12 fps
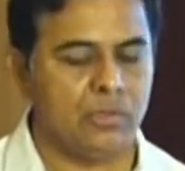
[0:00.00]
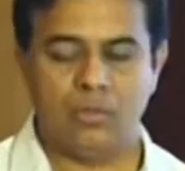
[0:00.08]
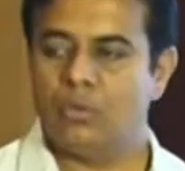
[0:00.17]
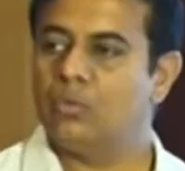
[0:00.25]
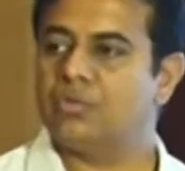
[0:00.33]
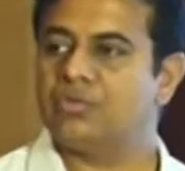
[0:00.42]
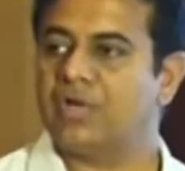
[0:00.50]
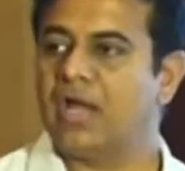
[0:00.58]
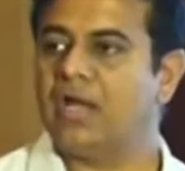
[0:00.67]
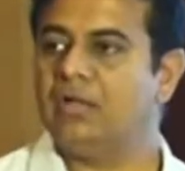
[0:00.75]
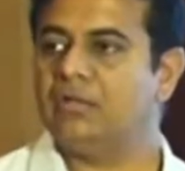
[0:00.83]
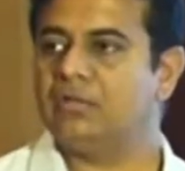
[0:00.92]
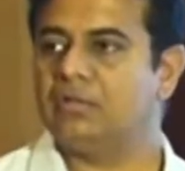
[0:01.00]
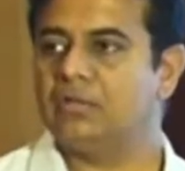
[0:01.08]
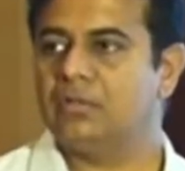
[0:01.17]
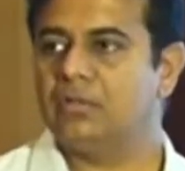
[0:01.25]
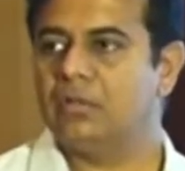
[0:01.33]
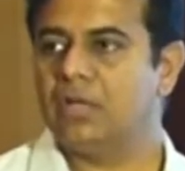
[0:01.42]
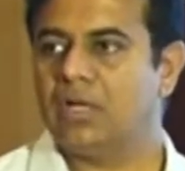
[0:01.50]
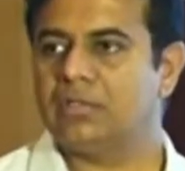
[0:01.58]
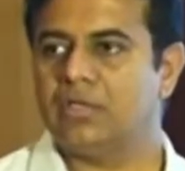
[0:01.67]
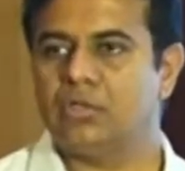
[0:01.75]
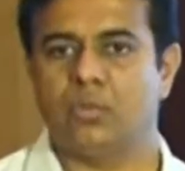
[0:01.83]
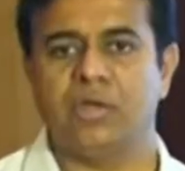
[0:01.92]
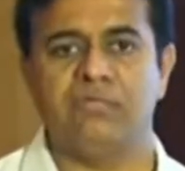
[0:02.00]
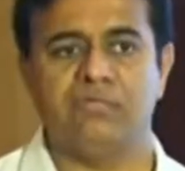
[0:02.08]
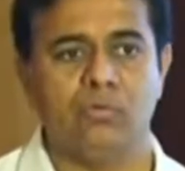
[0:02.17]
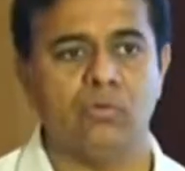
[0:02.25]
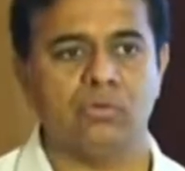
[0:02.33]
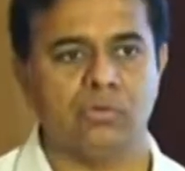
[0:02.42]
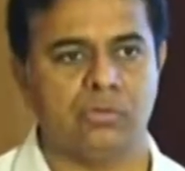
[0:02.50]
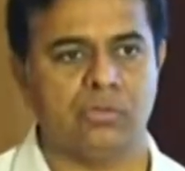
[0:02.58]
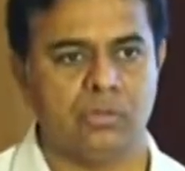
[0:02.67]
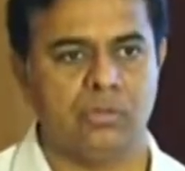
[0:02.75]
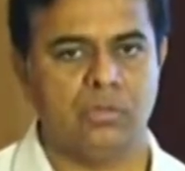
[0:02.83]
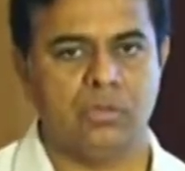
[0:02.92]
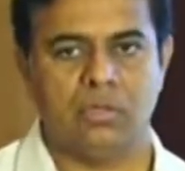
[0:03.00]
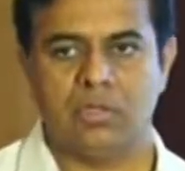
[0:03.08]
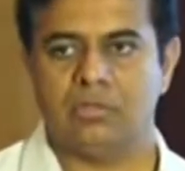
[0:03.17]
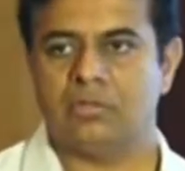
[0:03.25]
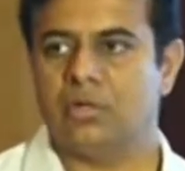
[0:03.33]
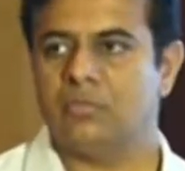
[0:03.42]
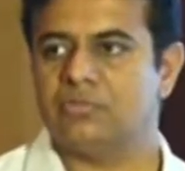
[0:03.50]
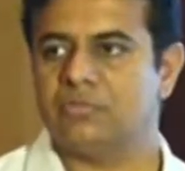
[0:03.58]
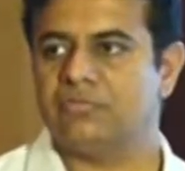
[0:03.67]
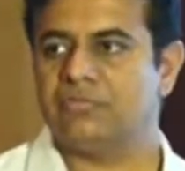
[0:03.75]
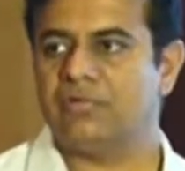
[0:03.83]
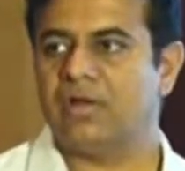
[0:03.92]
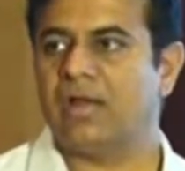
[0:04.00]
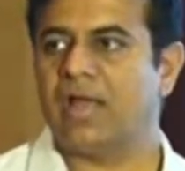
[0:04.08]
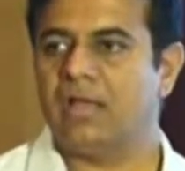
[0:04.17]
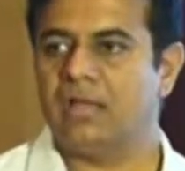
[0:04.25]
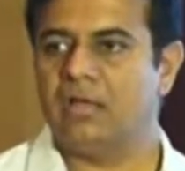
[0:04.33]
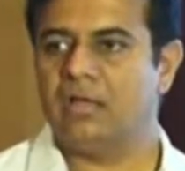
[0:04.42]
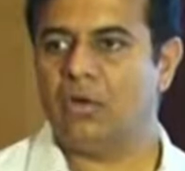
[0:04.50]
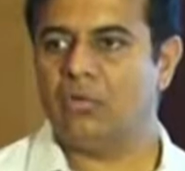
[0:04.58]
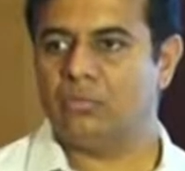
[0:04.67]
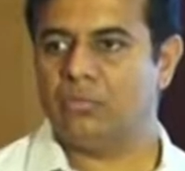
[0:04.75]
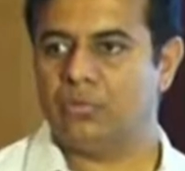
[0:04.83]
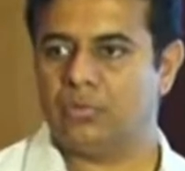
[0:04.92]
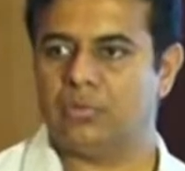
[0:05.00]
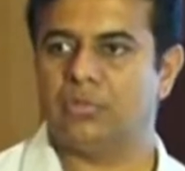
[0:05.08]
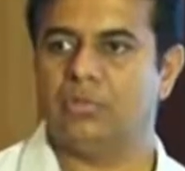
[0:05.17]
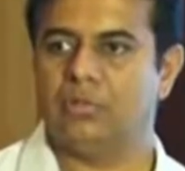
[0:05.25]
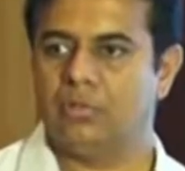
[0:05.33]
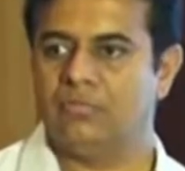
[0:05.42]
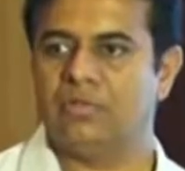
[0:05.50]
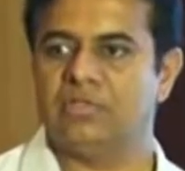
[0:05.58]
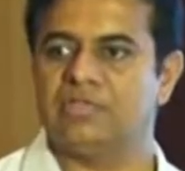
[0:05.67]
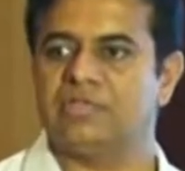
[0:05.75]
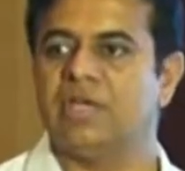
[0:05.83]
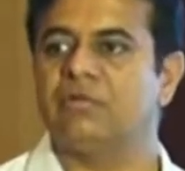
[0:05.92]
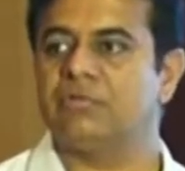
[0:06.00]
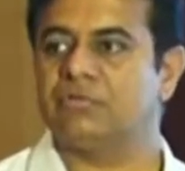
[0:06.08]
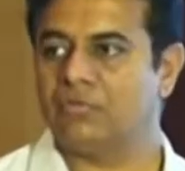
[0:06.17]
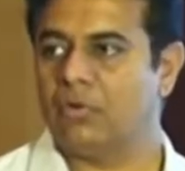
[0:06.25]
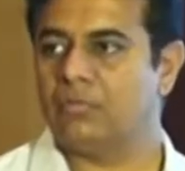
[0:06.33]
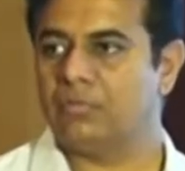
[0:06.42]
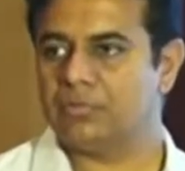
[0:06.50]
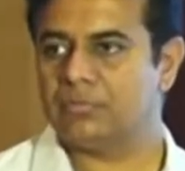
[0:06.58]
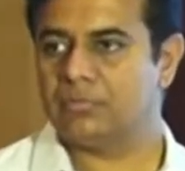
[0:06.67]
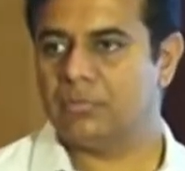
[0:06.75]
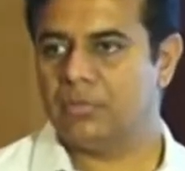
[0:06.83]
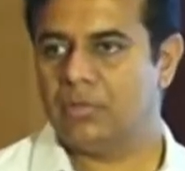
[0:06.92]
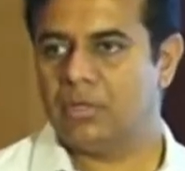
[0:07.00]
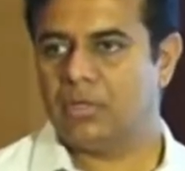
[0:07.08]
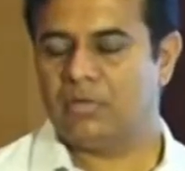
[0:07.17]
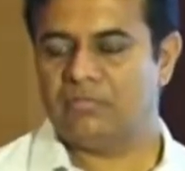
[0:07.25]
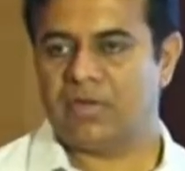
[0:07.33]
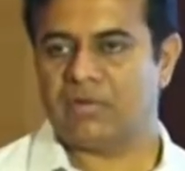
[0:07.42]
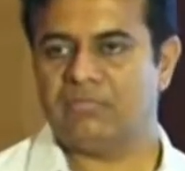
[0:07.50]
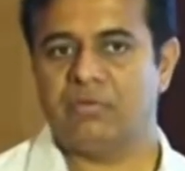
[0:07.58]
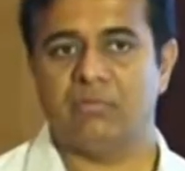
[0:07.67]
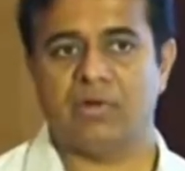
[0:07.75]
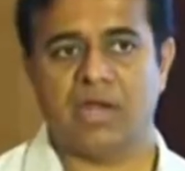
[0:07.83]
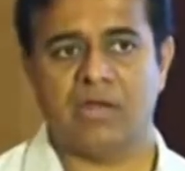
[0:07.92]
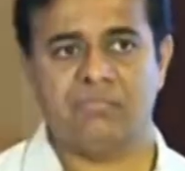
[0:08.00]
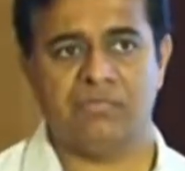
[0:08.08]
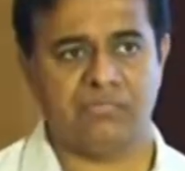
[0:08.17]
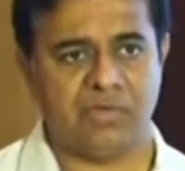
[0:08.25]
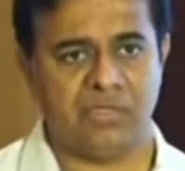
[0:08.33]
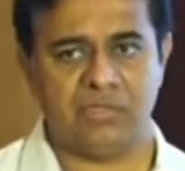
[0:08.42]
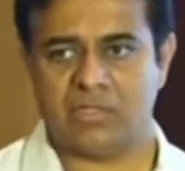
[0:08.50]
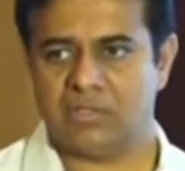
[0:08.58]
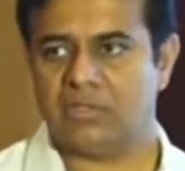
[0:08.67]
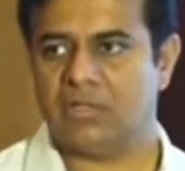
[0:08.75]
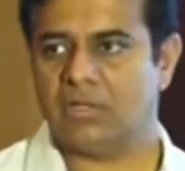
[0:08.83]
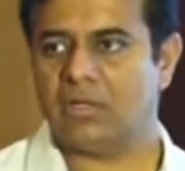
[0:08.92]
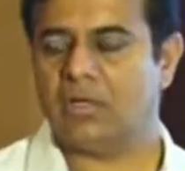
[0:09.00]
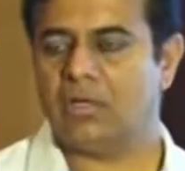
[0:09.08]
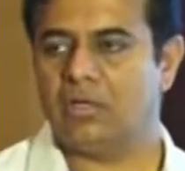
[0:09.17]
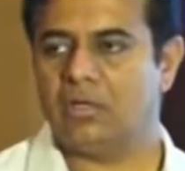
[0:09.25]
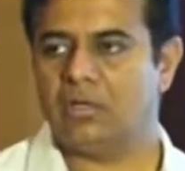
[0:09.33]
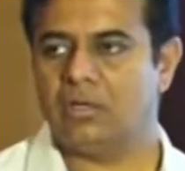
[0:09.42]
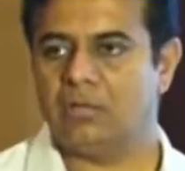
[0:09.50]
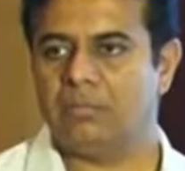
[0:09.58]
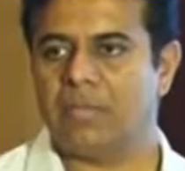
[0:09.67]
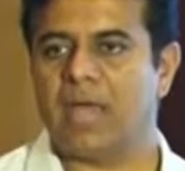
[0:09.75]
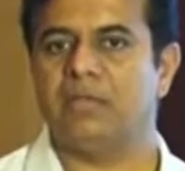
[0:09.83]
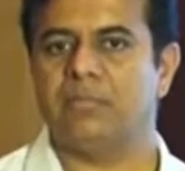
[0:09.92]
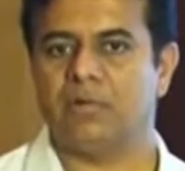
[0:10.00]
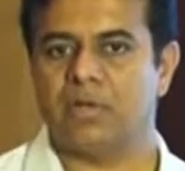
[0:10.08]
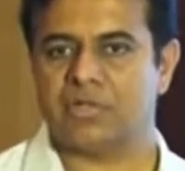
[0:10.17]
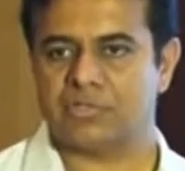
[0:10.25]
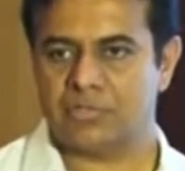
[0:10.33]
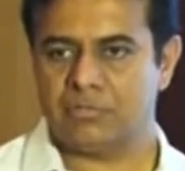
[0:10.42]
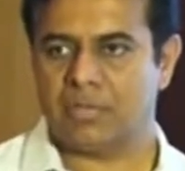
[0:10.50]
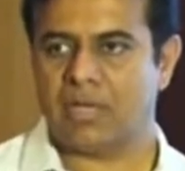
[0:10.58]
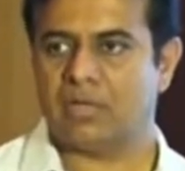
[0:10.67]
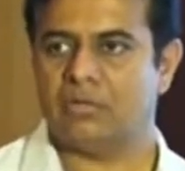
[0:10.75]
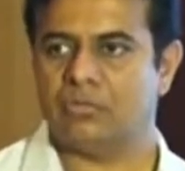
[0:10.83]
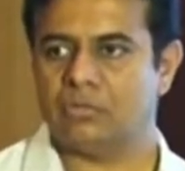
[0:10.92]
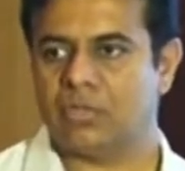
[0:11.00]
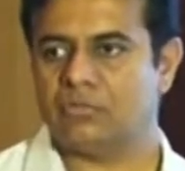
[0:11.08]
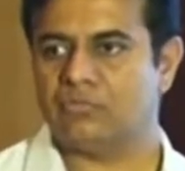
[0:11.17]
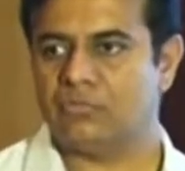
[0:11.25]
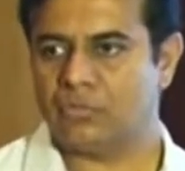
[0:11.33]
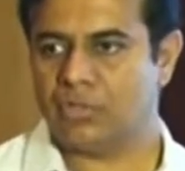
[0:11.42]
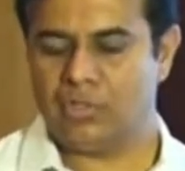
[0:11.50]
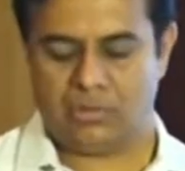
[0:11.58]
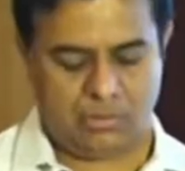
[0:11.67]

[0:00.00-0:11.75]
was ranked, I think, 24th in terms of our agri output when the state was formed. In fact, we were ranked 15th, I think, in paddy production back in 2014.